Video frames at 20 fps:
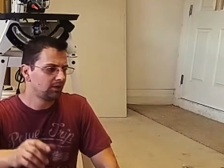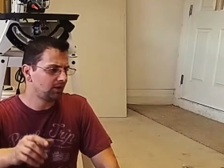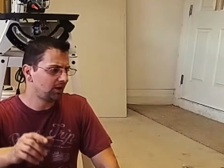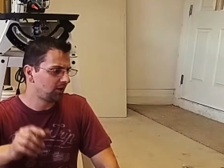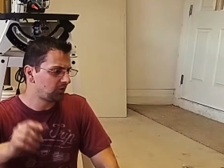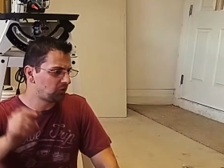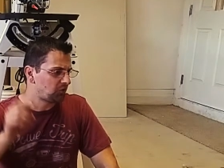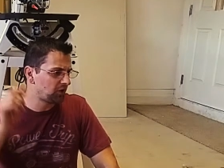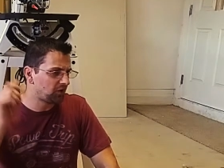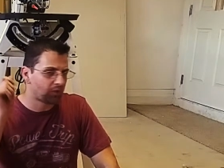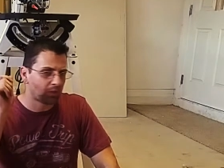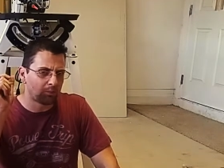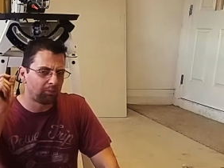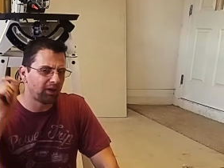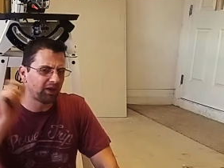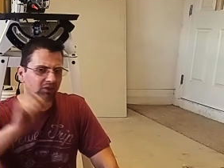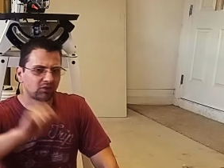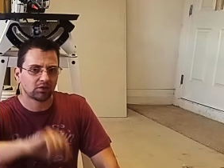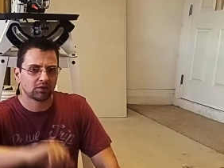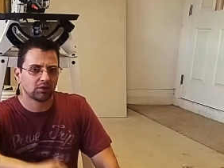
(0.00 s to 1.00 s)
I think the
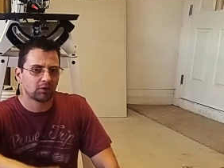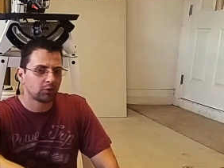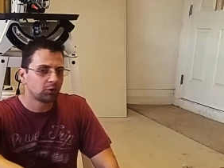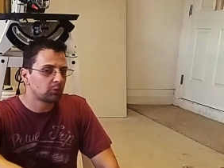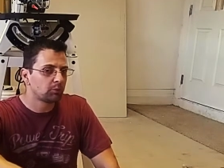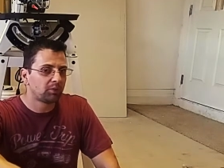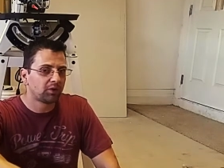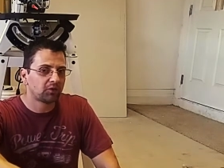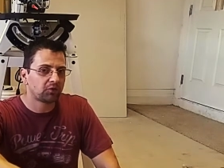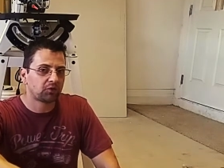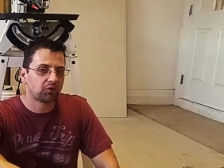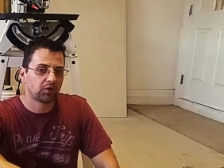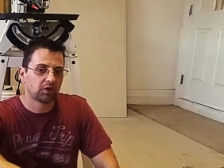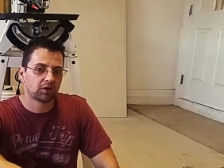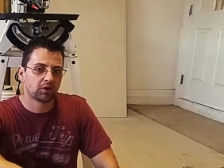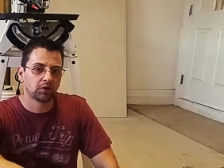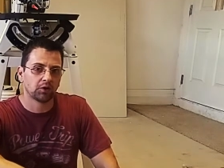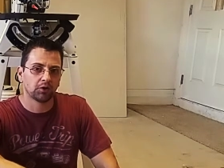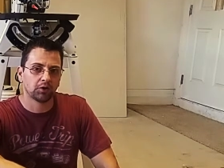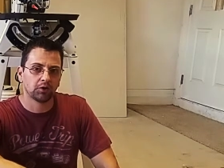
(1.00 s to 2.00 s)
bed's a little bit
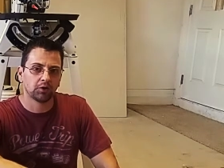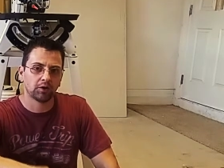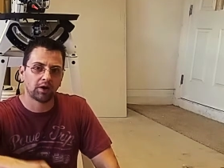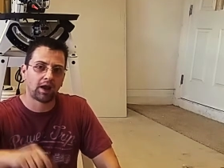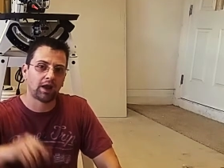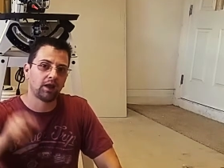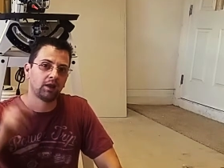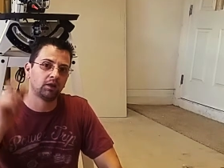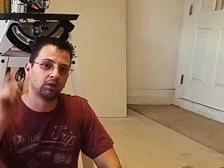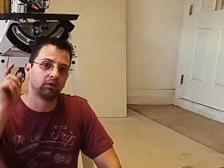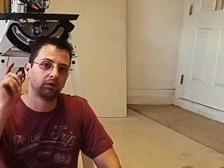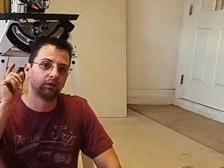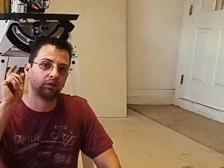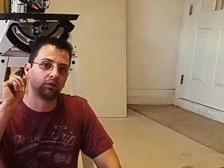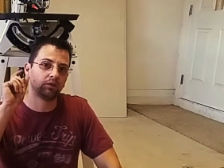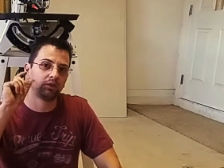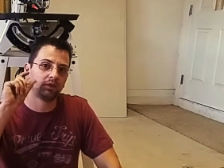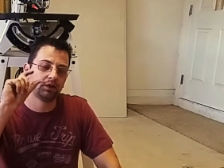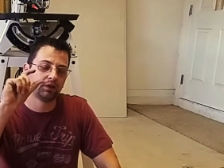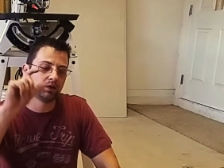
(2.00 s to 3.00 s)
thicker,
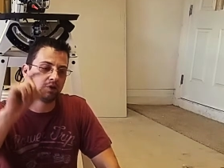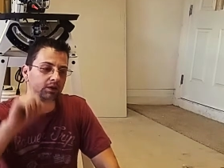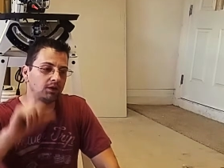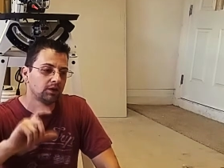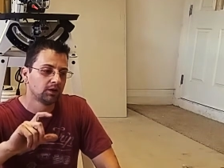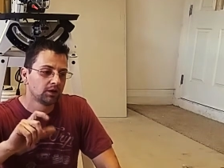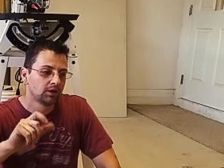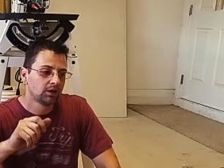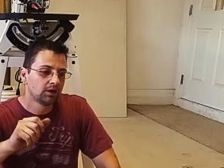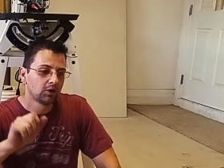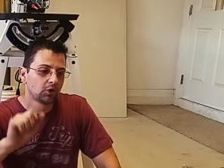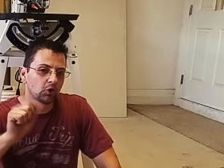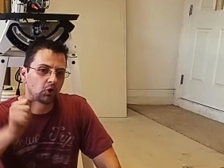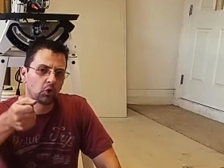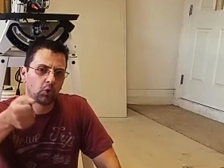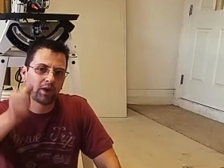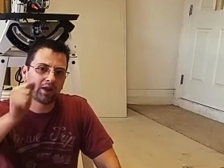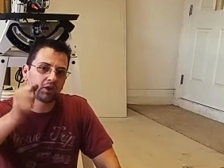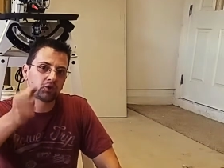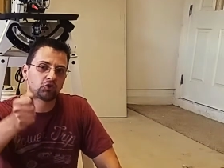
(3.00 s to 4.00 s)
and the
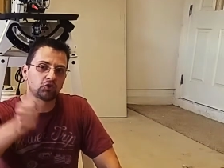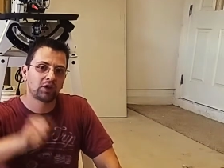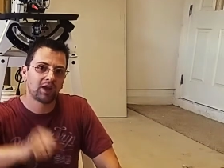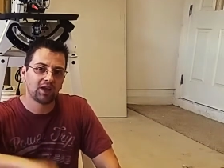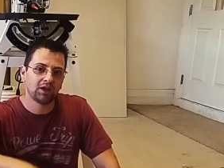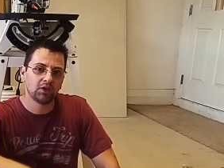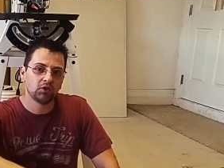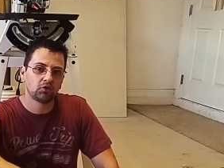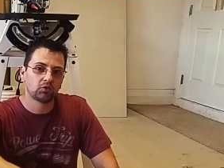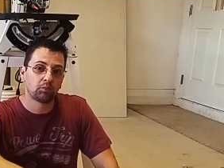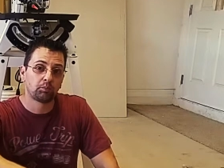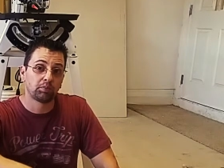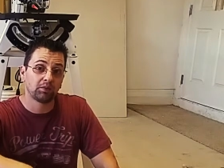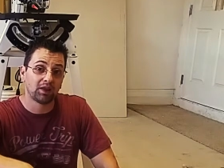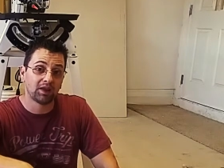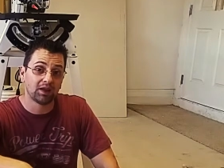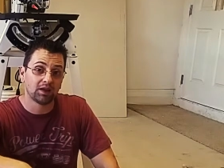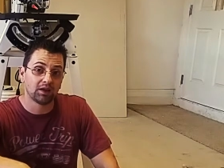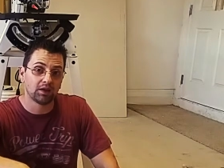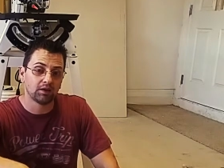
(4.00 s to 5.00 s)
quick change
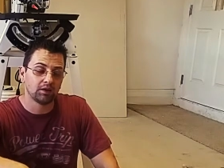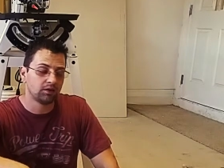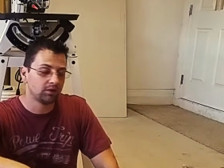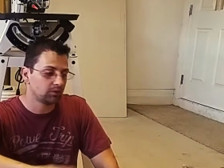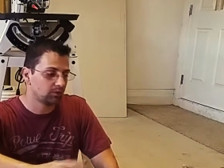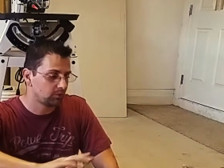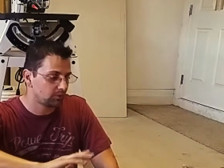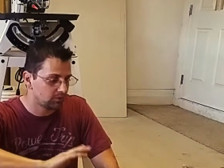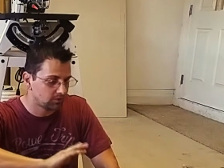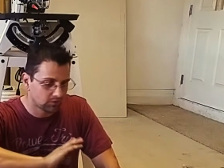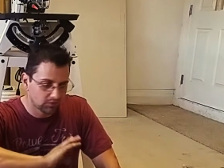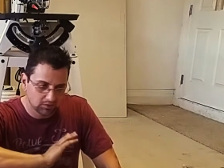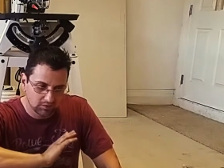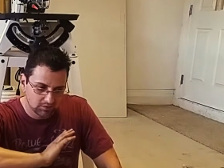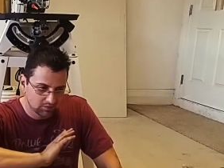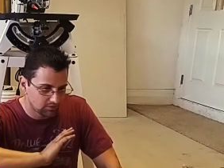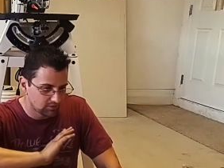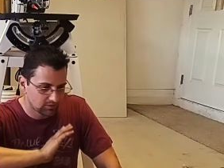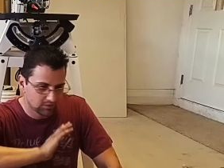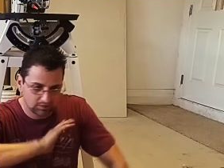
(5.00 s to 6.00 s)

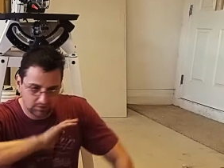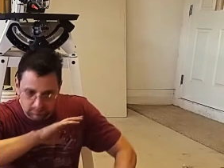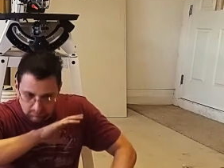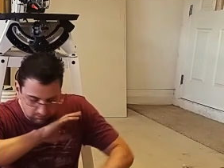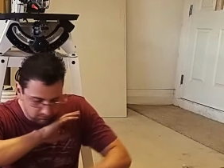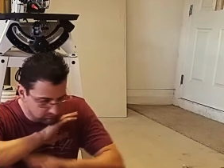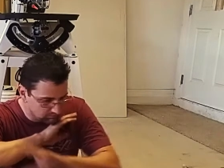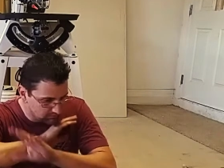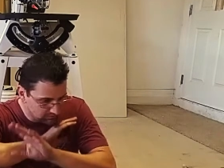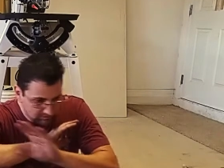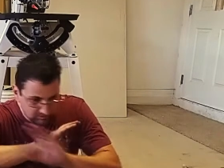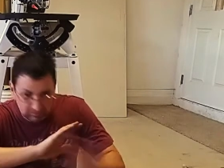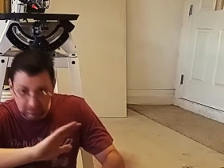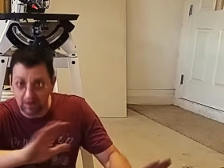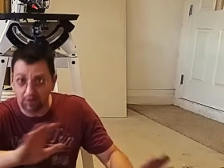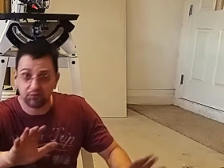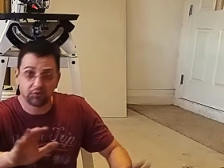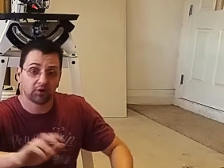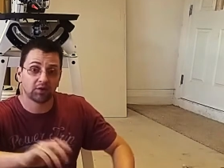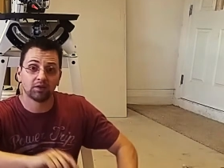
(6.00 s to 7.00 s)
blade,
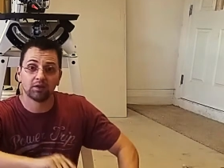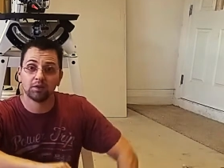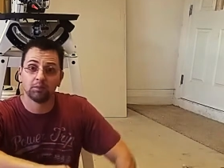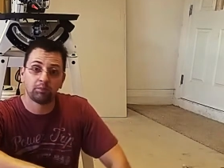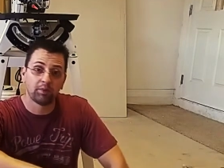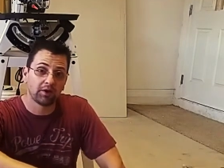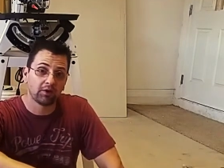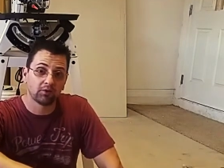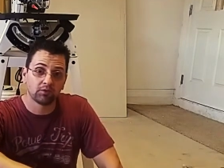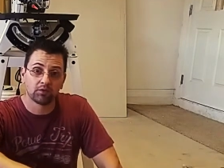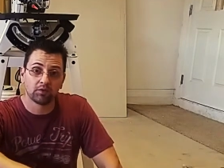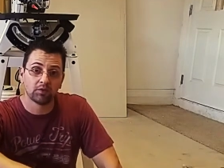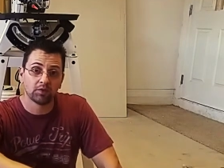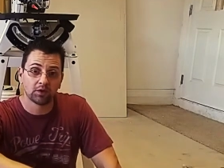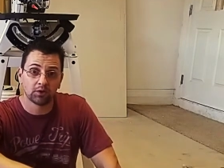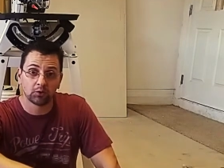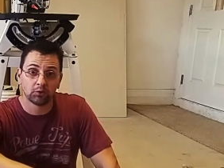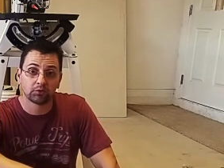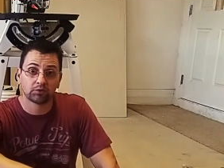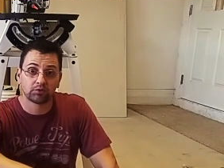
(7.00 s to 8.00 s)
definitely better than
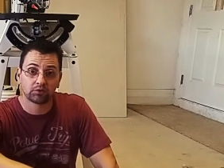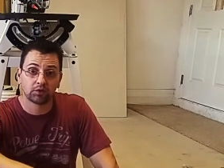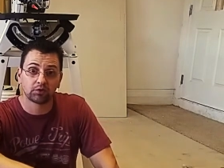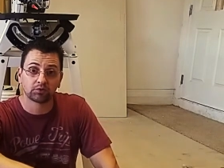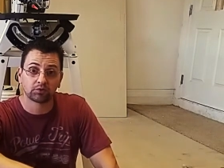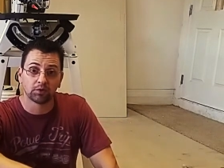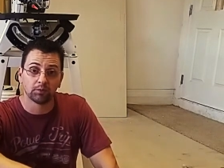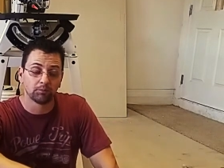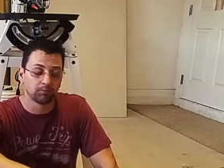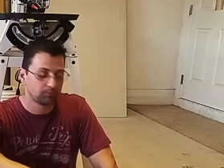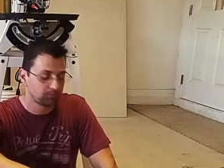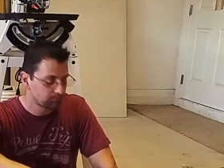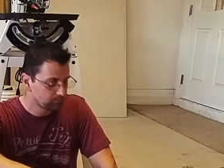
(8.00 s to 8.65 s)
the old system.